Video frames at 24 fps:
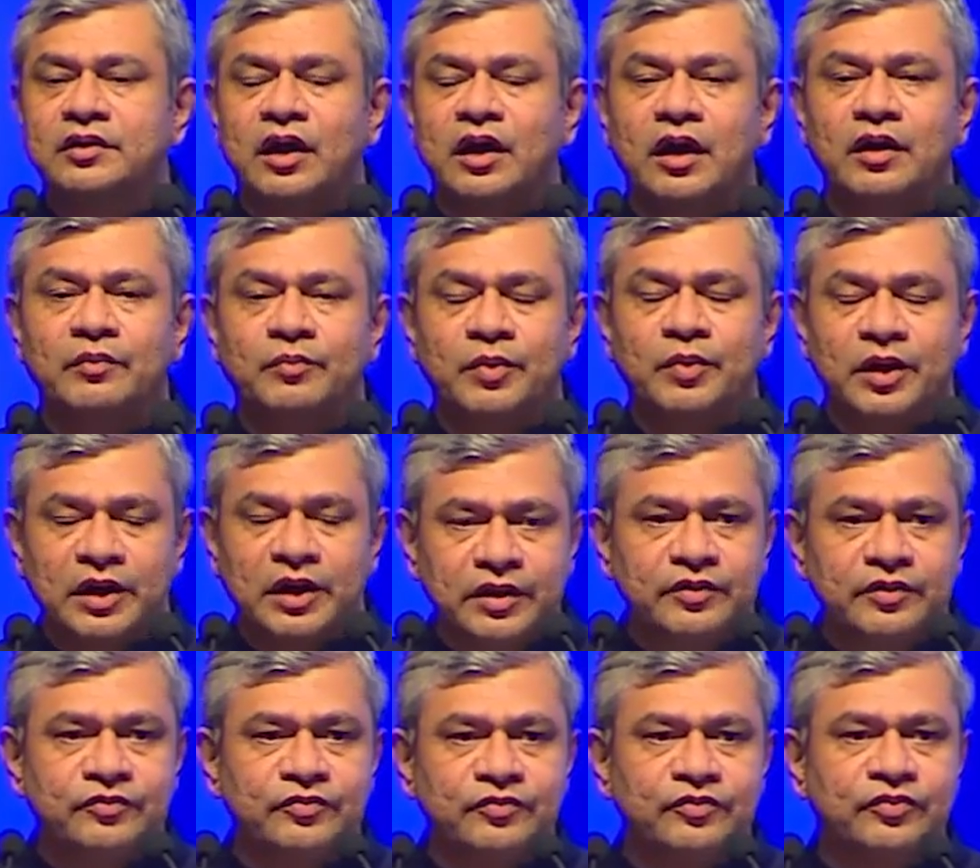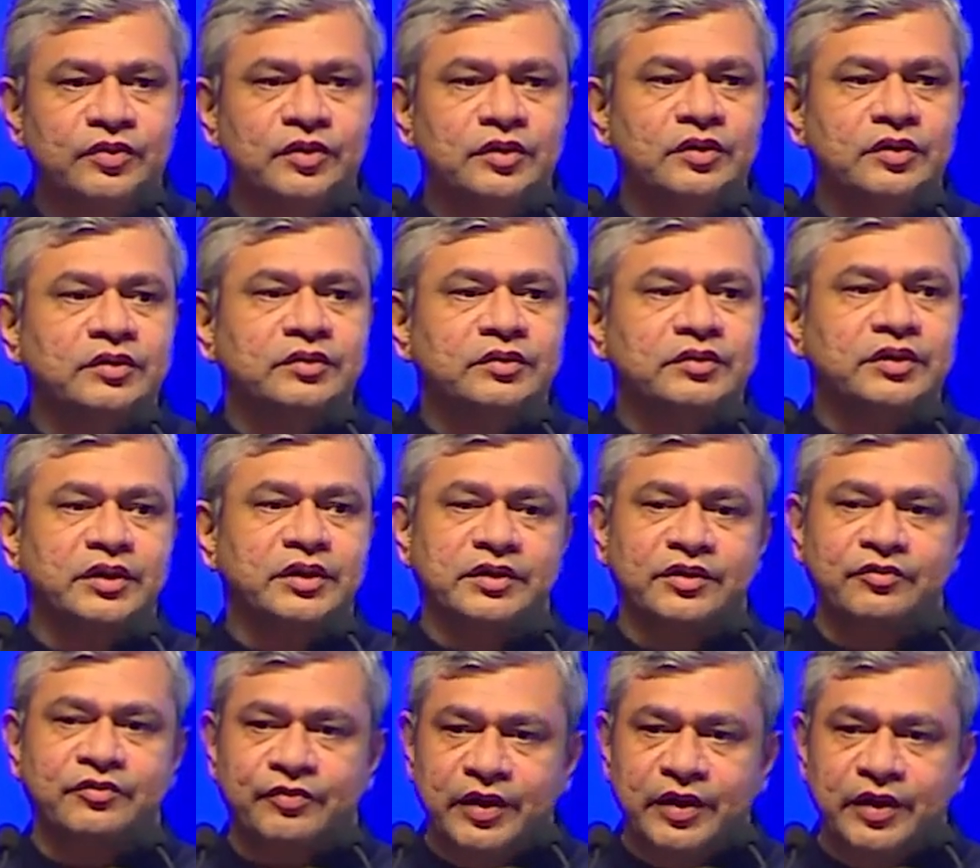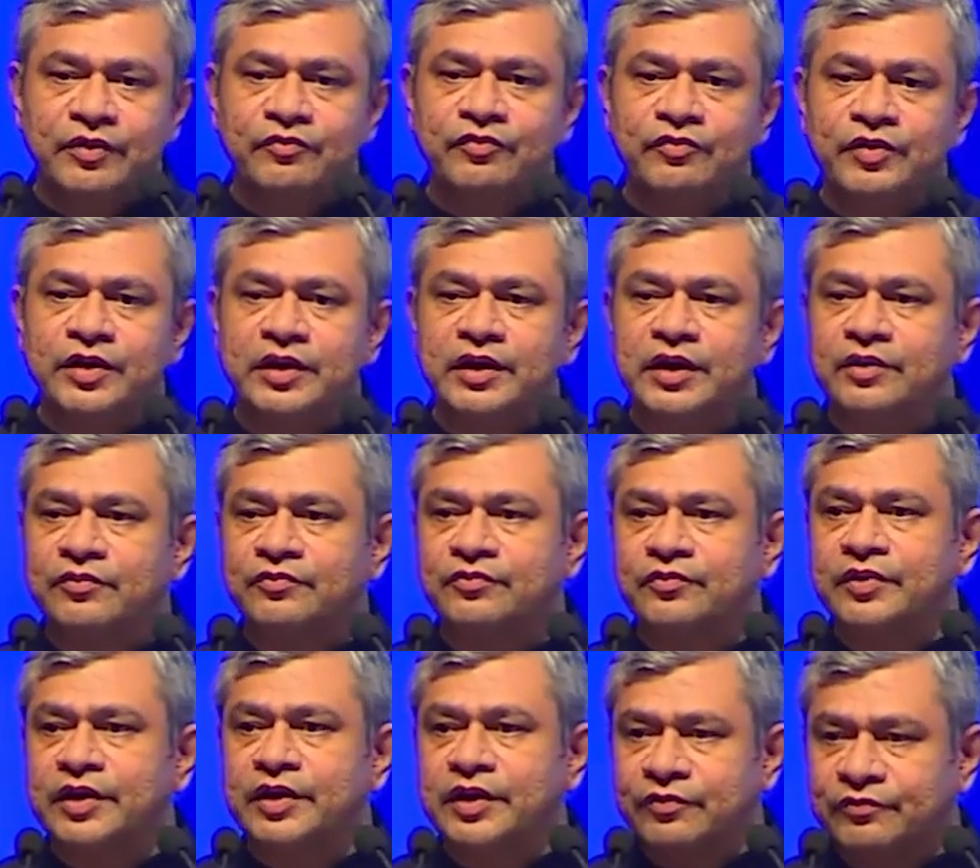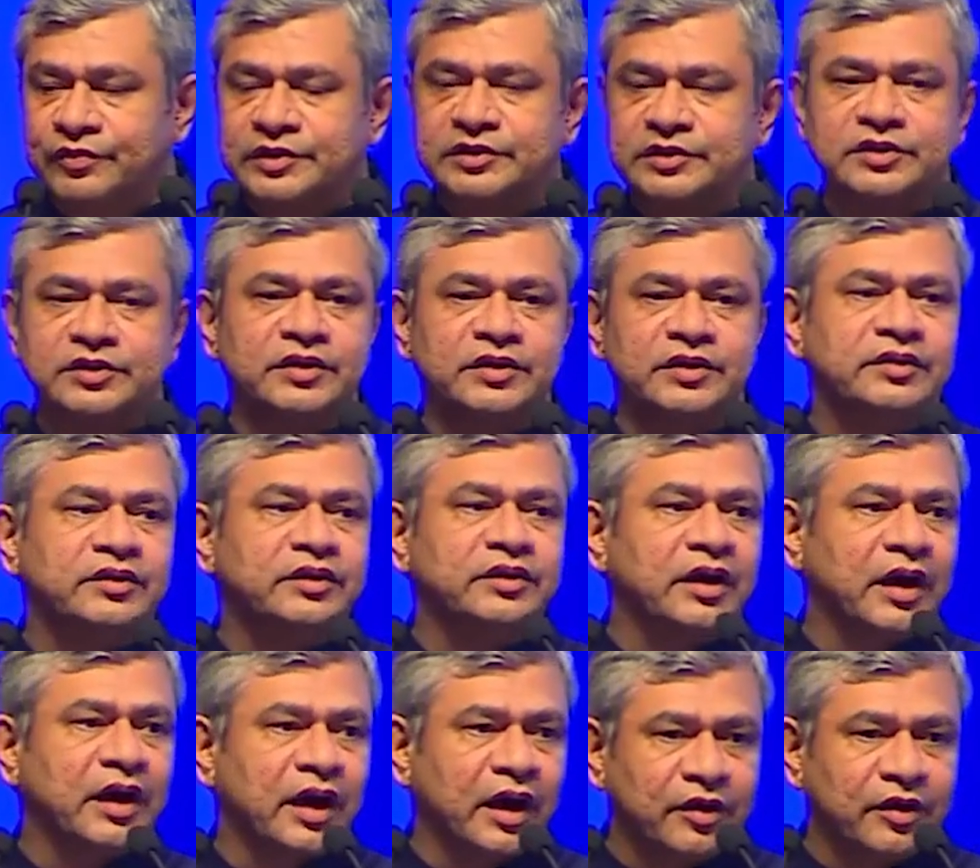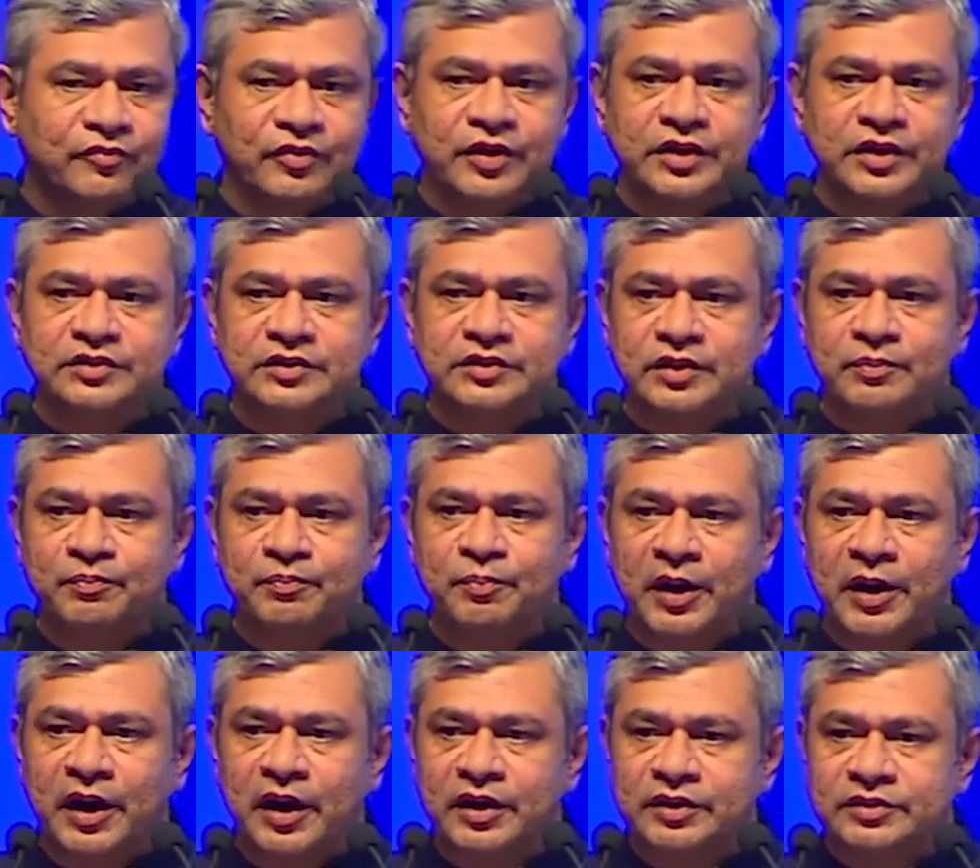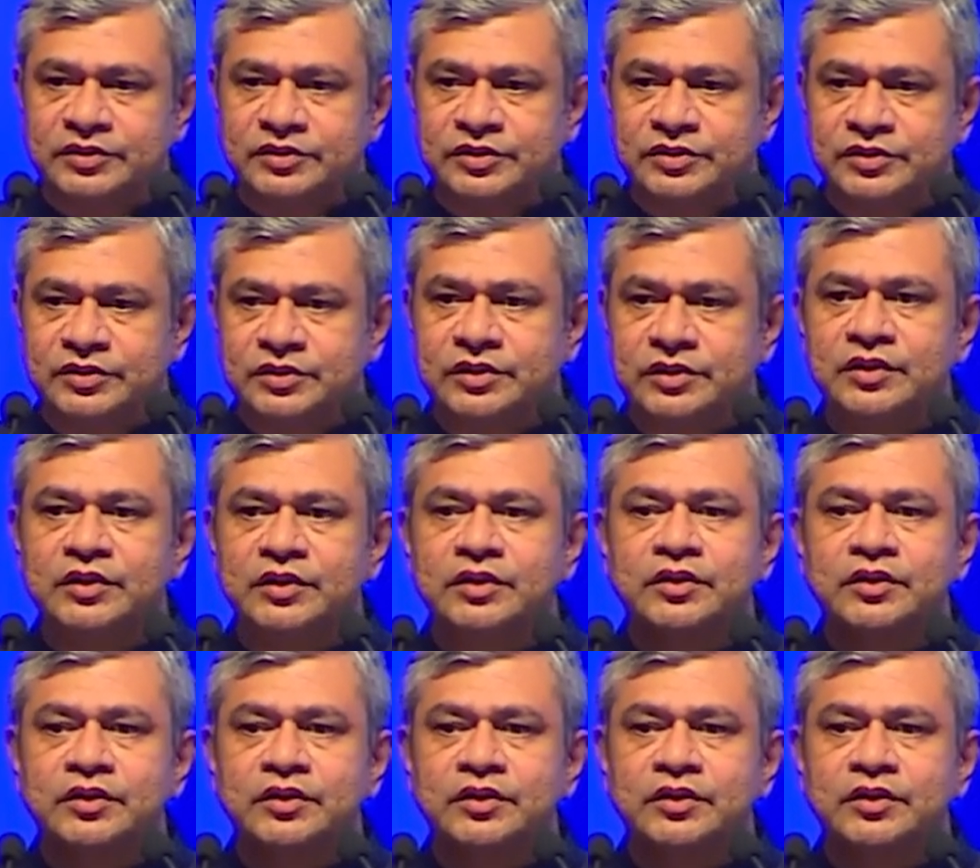I believe that the way we have invested in the highways in the past,